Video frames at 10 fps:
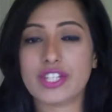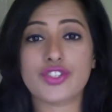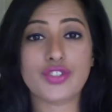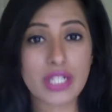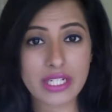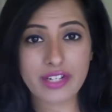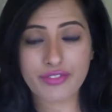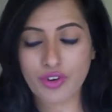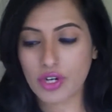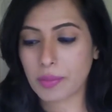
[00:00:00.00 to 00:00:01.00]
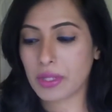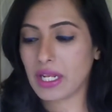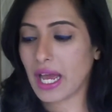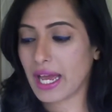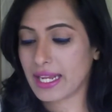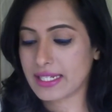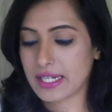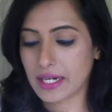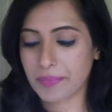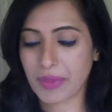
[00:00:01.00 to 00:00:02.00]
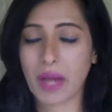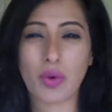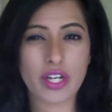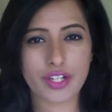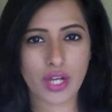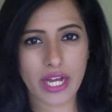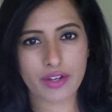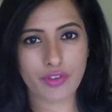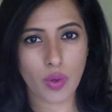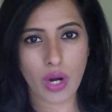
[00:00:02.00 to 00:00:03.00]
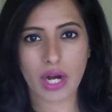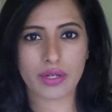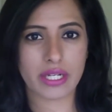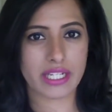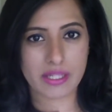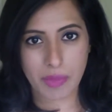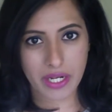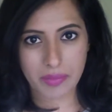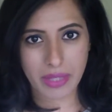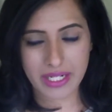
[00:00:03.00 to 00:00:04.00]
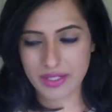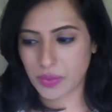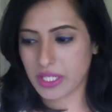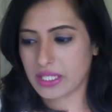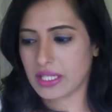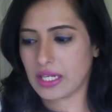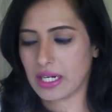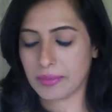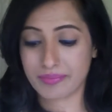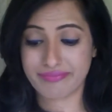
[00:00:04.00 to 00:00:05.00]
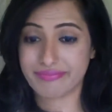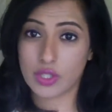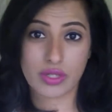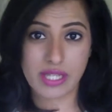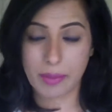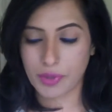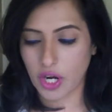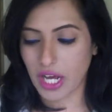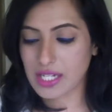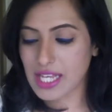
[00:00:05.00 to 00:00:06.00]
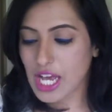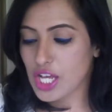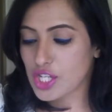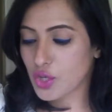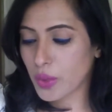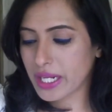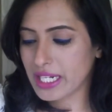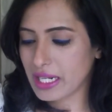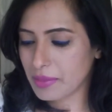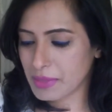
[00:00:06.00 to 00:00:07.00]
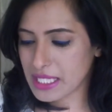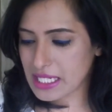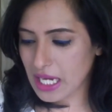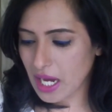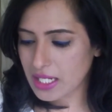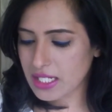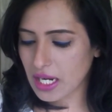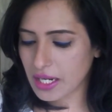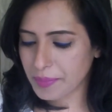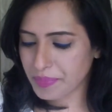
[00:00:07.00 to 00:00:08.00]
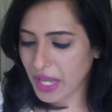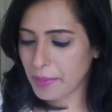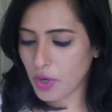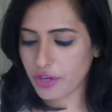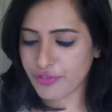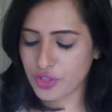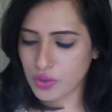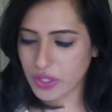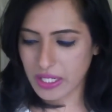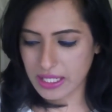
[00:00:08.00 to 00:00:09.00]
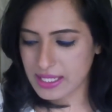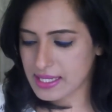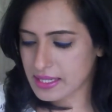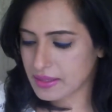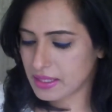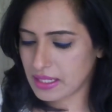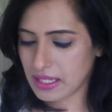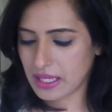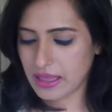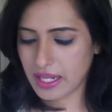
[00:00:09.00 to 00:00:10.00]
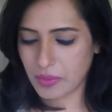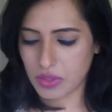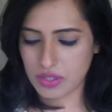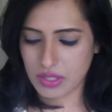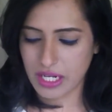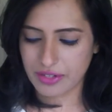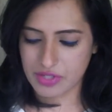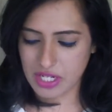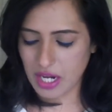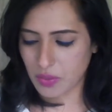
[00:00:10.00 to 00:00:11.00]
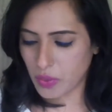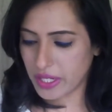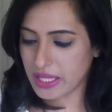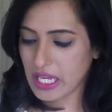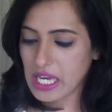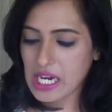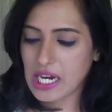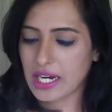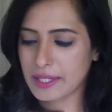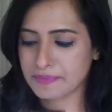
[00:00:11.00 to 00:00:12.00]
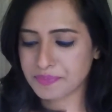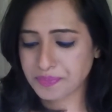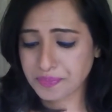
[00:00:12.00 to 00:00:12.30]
it's really affordable, and I wanted to kind of go out and experiment with some products. So quickly, let me start. I bought a few things that I want to kind of start with. Um,